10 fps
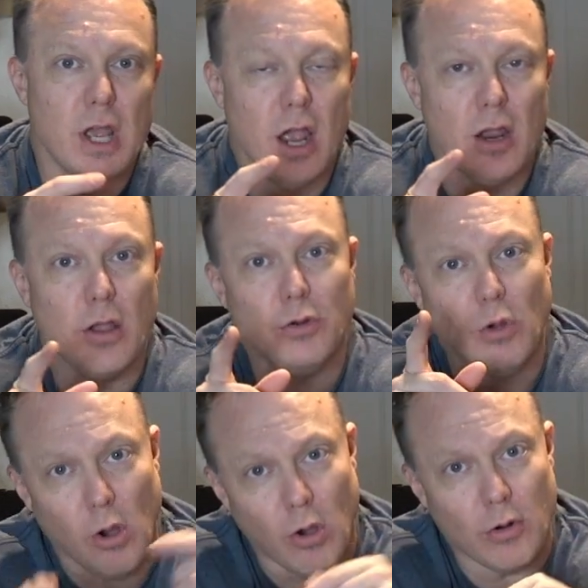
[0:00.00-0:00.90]
and go to
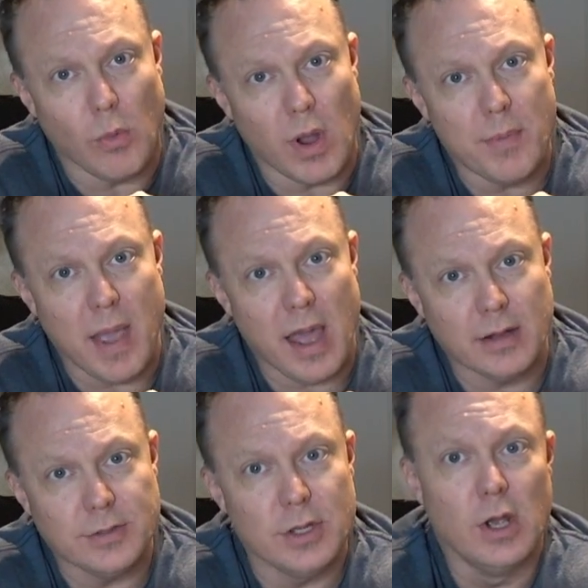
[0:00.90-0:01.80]
auto white
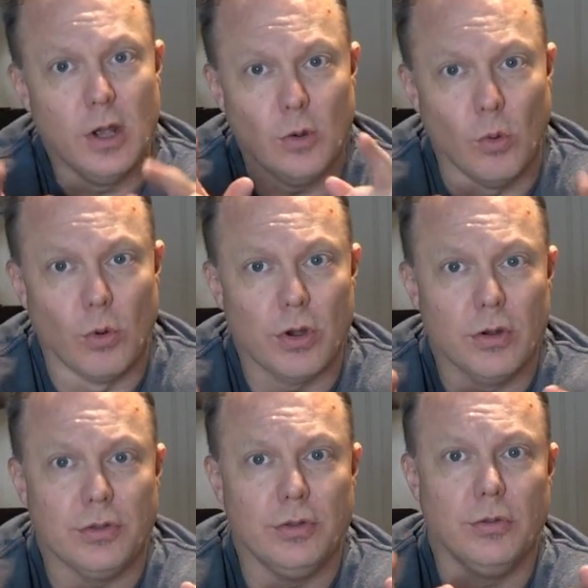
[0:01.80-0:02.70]
balance in order
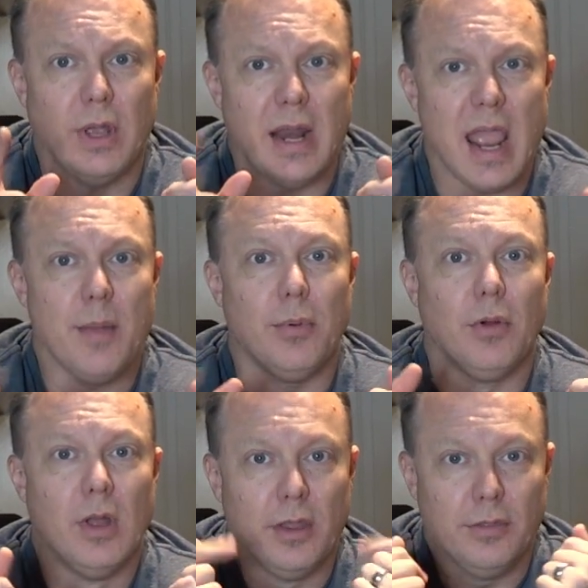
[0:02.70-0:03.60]
to
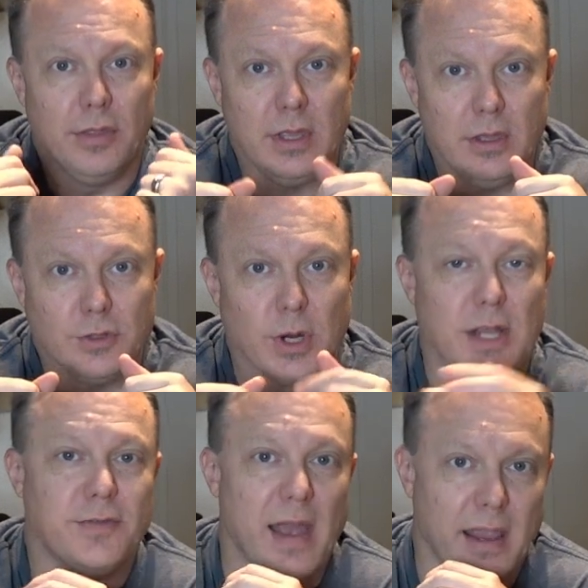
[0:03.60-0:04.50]
enable the
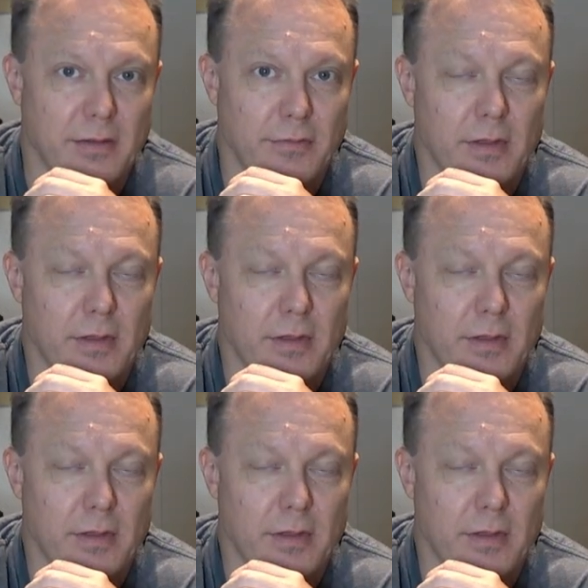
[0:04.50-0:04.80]
face tracking